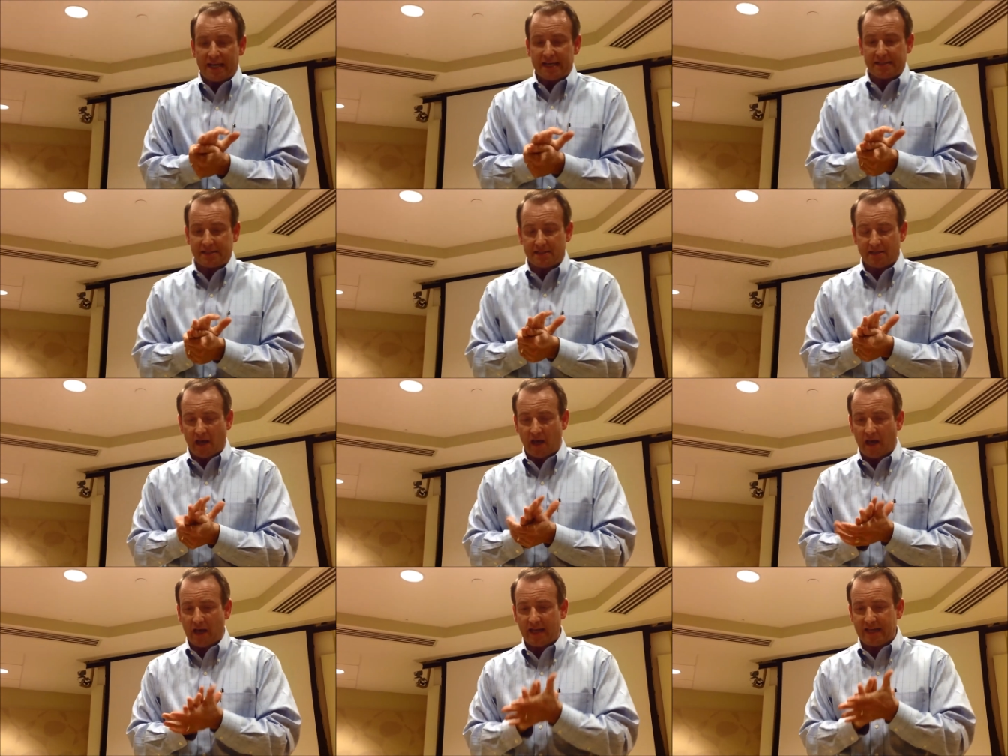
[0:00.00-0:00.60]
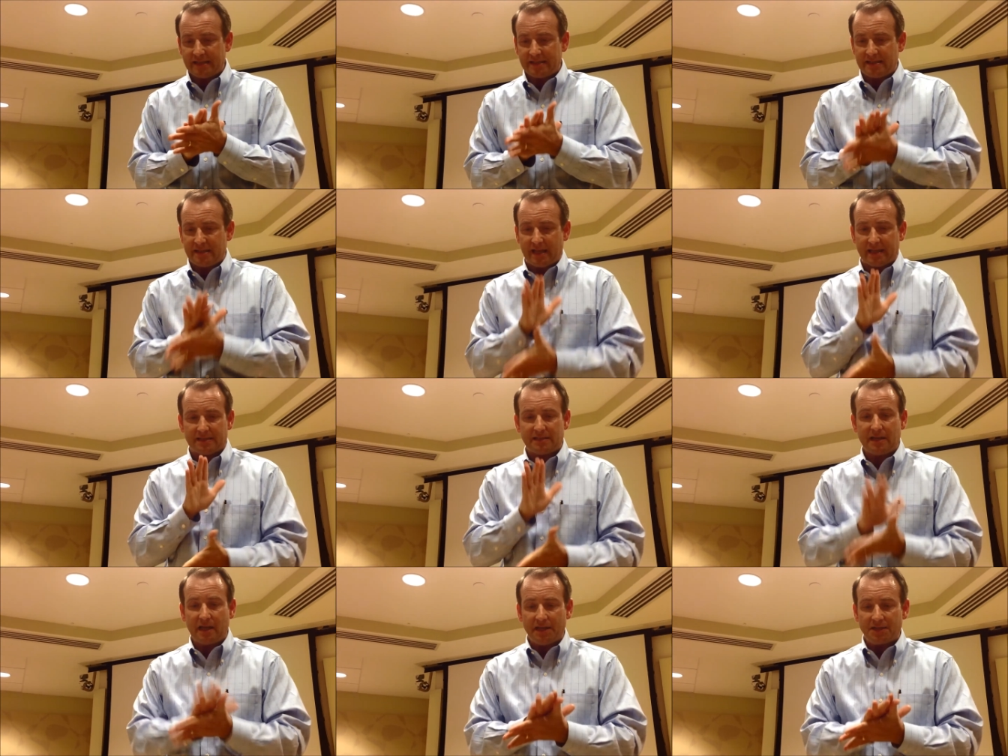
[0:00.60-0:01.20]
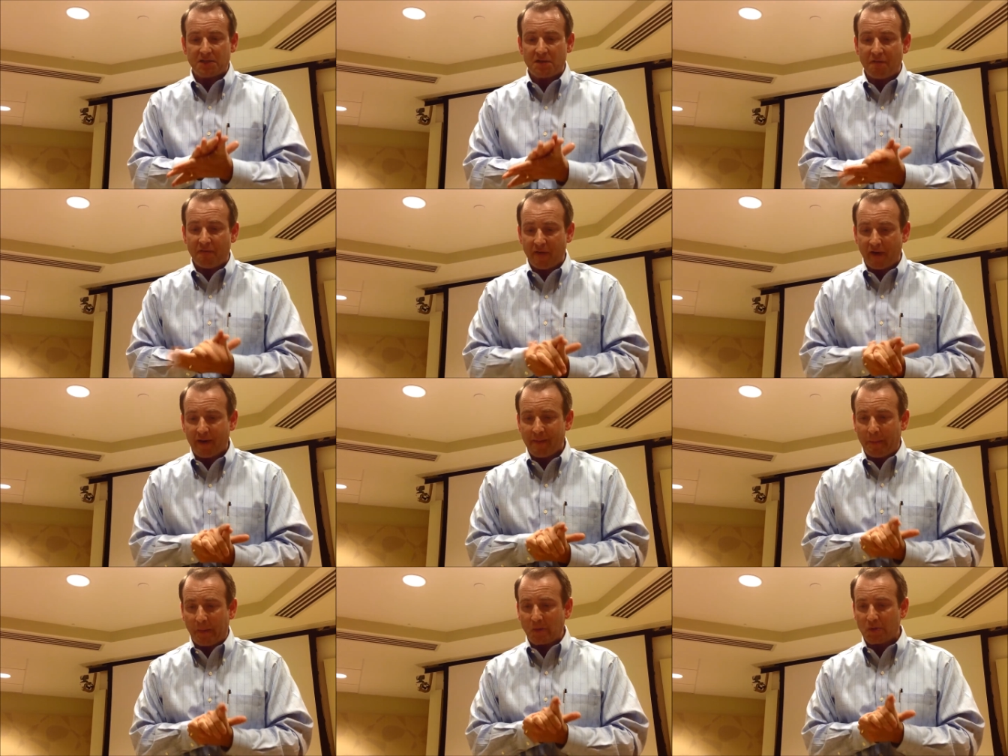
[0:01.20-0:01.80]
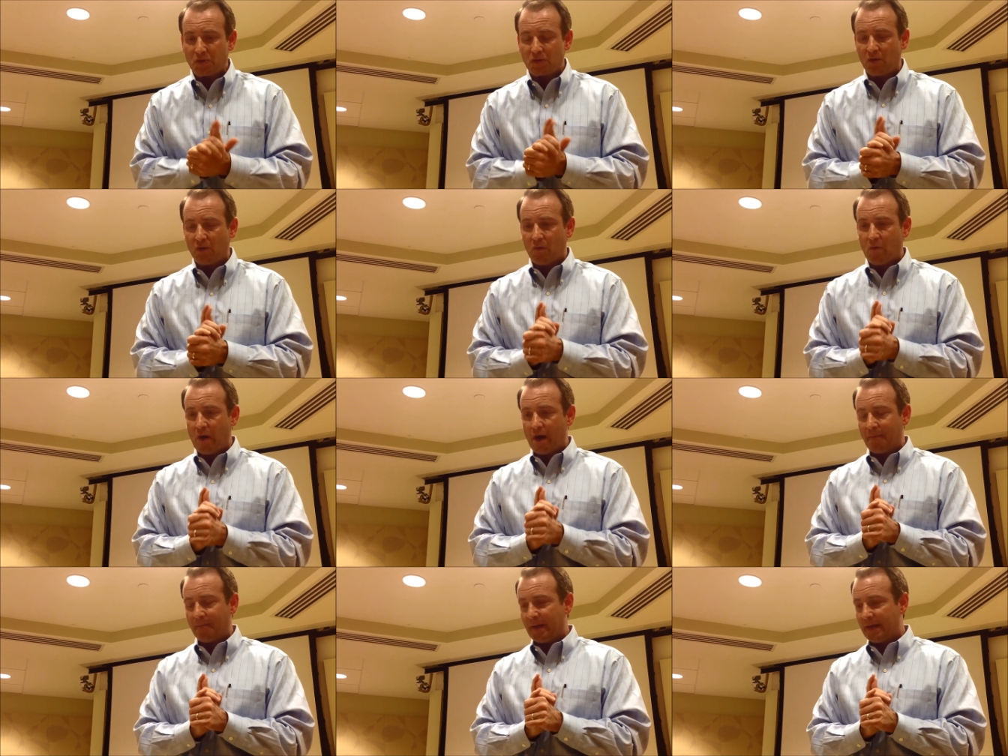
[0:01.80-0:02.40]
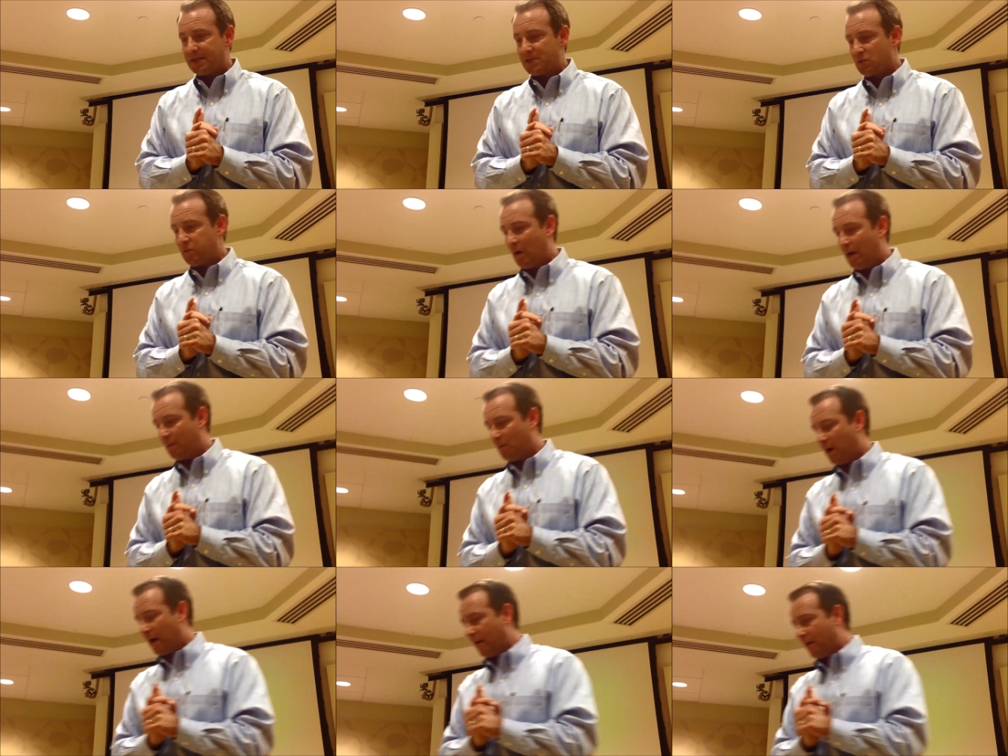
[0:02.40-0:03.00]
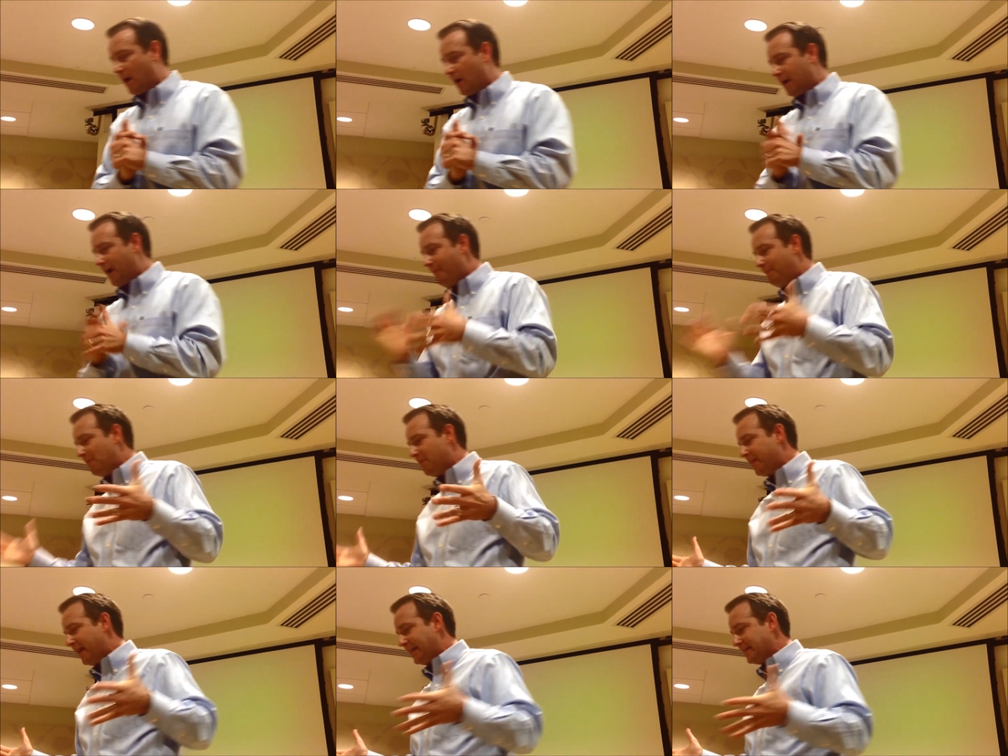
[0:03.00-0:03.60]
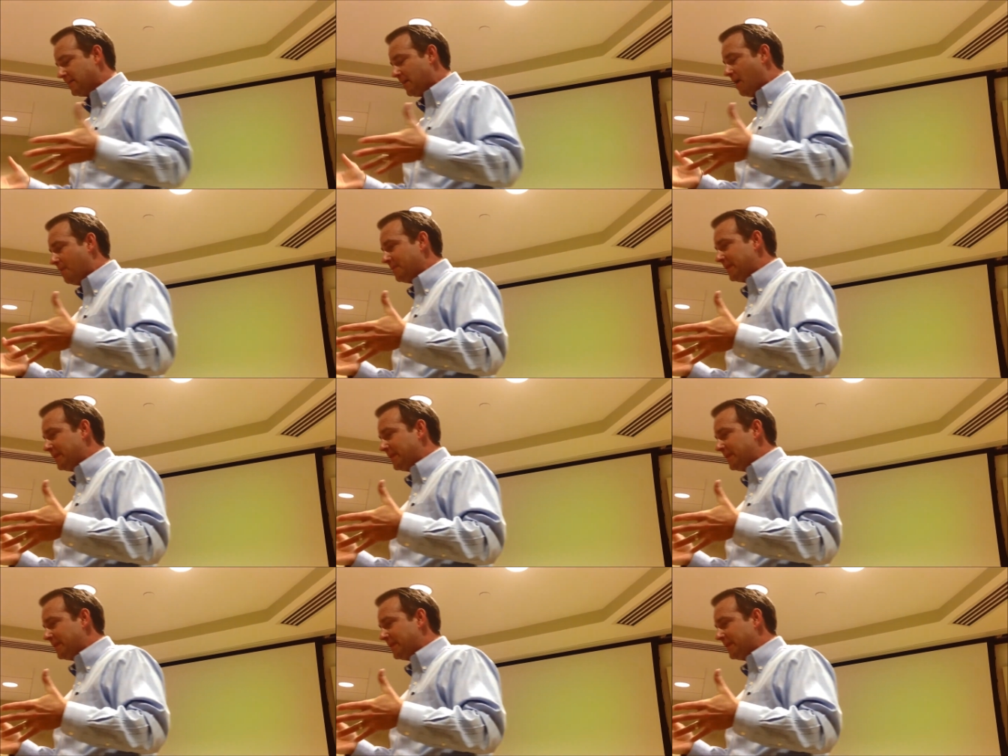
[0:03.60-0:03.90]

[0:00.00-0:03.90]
is this, and it's a very personal one, but it's one where a couple things come